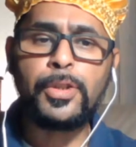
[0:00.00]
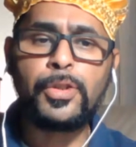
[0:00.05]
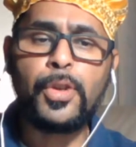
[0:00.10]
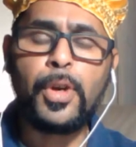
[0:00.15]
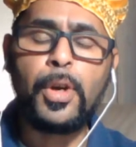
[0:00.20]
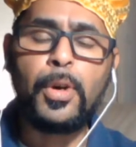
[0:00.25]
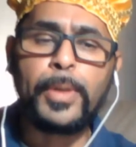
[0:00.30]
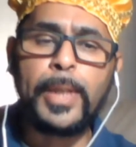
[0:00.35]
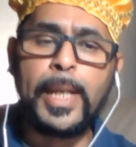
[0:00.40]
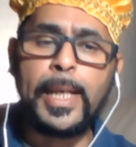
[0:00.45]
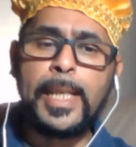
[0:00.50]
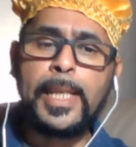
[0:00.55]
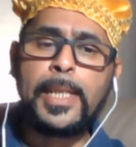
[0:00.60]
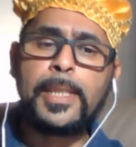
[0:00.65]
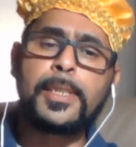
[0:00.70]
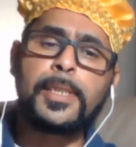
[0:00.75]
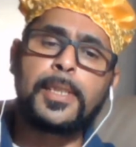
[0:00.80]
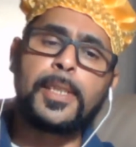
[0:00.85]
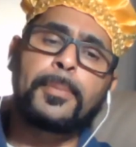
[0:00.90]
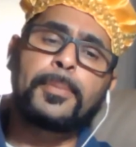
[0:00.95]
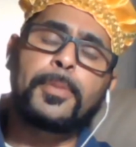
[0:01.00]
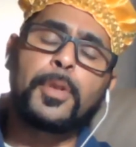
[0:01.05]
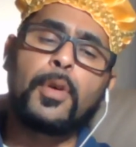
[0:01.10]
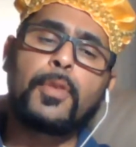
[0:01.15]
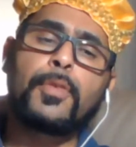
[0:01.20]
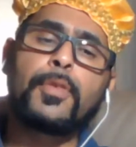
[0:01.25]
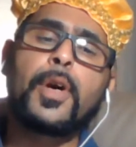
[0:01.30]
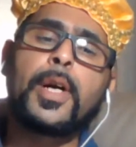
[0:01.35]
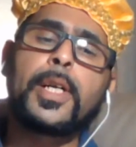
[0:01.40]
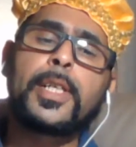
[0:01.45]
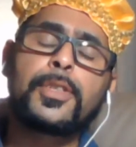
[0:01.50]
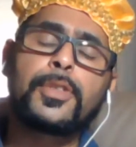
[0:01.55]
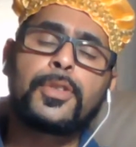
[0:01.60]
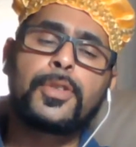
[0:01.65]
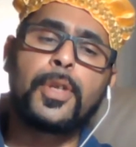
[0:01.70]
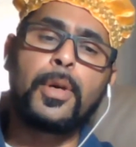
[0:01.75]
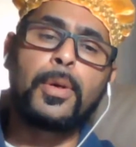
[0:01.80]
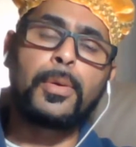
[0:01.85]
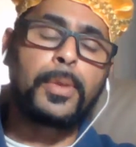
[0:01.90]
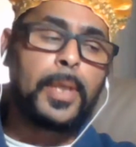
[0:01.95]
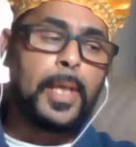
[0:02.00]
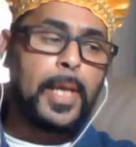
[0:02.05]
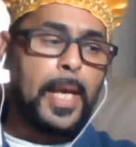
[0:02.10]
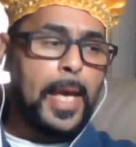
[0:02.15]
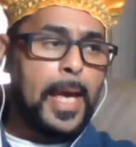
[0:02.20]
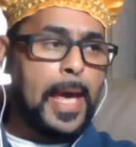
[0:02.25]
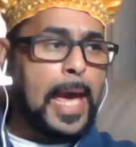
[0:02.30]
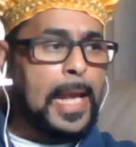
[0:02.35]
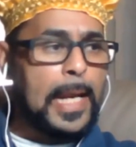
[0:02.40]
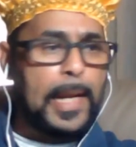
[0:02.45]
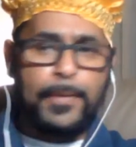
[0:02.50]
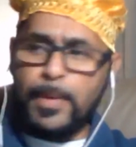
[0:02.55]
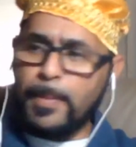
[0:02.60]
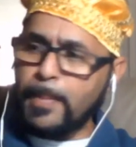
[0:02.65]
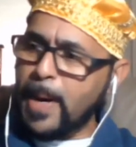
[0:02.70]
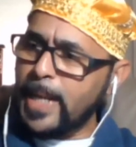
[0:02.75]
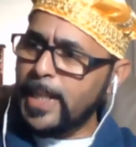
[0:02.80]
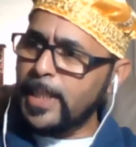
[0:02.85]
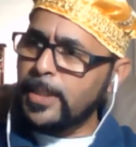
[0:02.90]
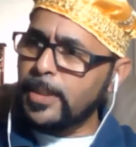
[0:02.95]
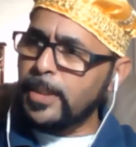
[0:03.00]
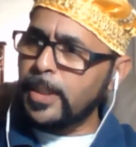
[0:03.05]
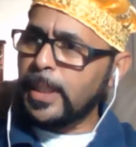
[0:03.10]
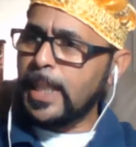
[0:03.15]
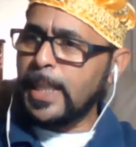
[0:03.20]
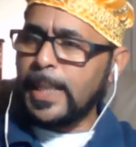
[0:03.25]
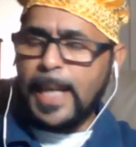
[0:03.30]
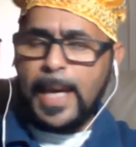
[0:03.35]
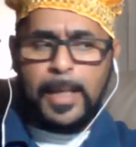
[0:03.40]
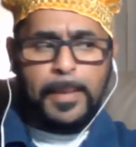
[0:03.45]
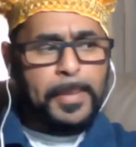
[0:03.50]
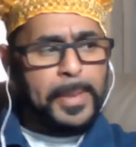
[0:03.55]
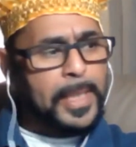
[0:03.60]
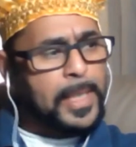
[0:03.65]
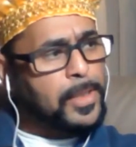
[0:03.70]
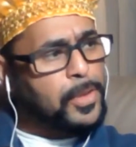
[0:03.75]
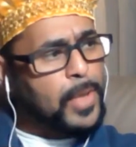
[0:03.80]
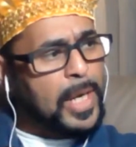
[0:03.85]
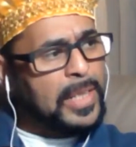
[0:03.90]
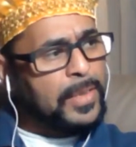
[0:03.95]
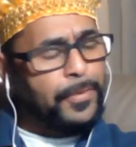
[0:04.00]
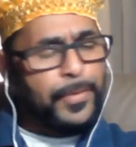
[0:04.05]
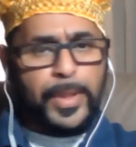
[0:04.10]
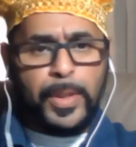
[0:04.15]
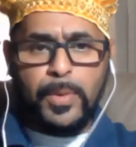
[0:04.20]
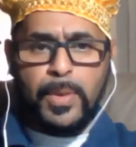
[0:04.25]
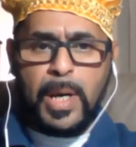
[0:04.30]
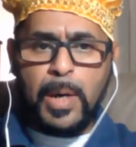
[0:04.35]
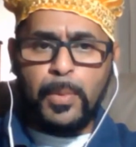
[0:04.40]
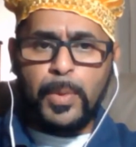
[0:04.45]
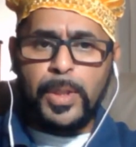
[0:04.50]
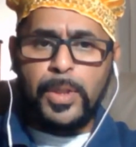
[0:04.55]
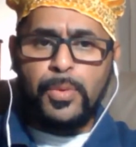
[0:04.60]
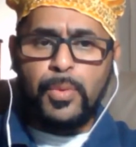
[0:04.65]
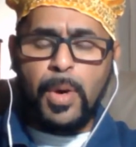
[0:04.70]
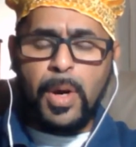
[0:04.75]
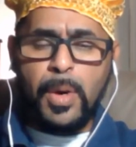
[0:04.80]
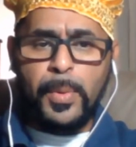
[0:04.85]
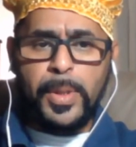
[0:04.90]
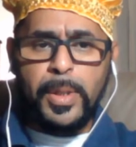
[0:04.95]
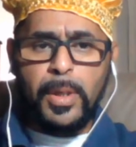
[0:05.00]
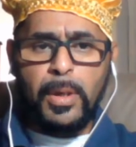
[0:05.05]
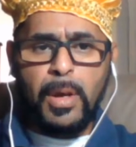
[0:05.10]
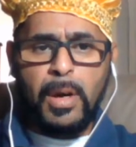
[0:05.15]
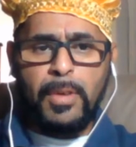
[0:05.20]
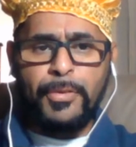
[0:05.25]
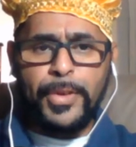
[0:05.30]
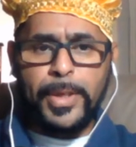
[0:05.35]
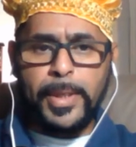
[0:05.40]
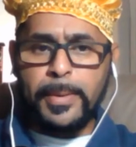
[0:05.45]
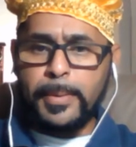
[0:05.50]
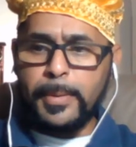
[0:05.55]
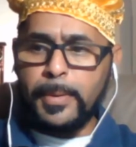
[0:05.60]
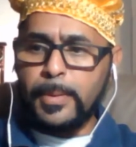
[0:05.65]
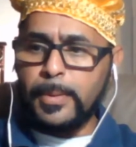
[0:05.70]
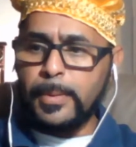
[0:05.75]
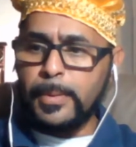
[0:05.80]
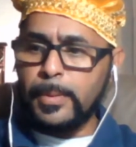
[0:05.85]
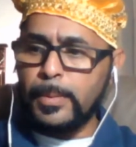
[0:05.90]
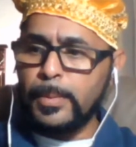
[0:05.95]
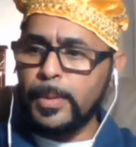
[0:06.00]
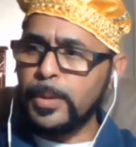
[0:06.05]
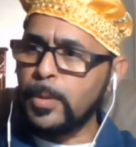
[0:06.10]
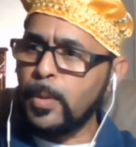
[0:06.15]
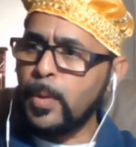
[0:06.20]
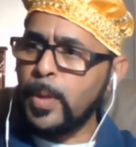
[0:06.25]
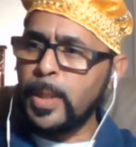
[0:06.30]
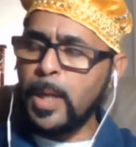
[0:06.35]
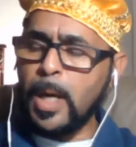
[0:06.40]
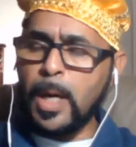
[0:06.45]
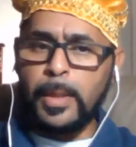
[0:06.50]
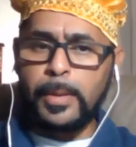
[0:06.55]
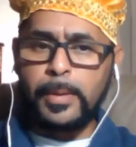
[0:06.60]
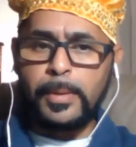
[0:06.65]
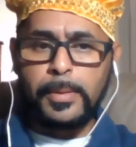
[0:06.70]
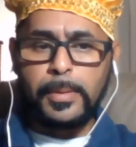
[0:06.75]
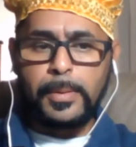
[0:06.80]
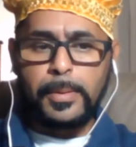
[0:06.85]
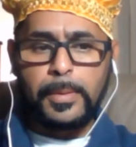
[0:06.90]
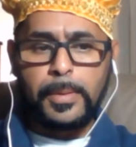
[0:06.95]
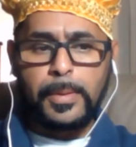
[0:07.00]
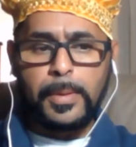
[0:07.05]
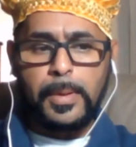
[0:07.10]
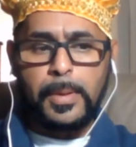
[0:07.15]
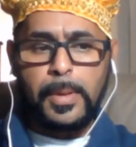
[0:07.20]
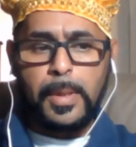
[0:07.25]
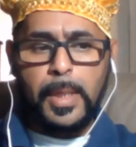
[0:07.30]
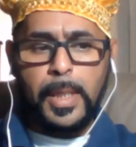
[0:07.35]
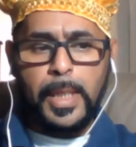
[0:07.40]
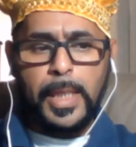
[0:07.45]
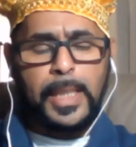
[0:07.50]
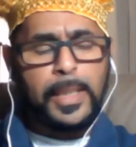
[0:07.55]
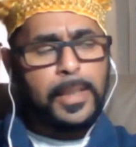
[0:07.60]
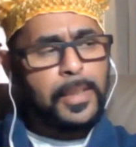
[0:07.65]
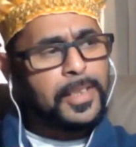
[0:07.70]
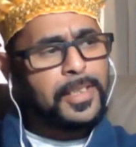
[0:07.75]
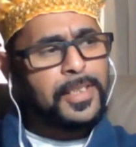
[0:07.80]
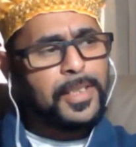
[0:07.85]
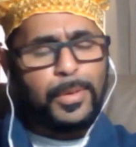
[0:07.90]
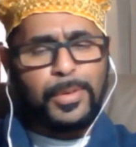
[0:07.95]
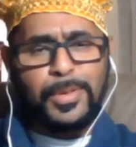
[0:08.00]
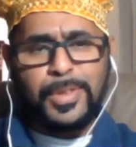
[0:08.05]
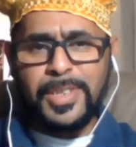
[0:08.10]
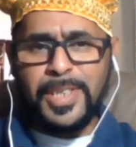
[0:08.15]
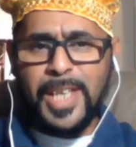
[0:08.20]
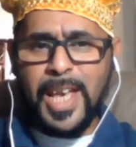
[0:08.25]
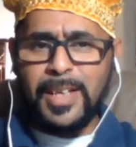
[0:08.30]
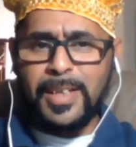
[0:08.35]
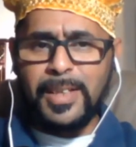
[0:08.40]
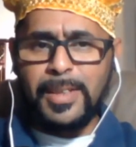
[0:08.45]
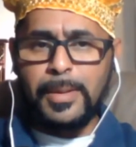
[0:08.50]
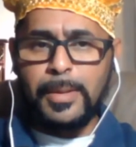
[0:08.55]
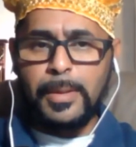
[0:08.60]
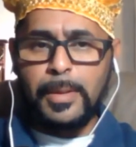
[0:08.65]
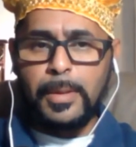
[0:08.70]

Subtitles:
throne and he's slumped over on his throne. And everybody's looking at him and they're trying to figure out what's wrong with Olofi. What's going on? He looks so sick.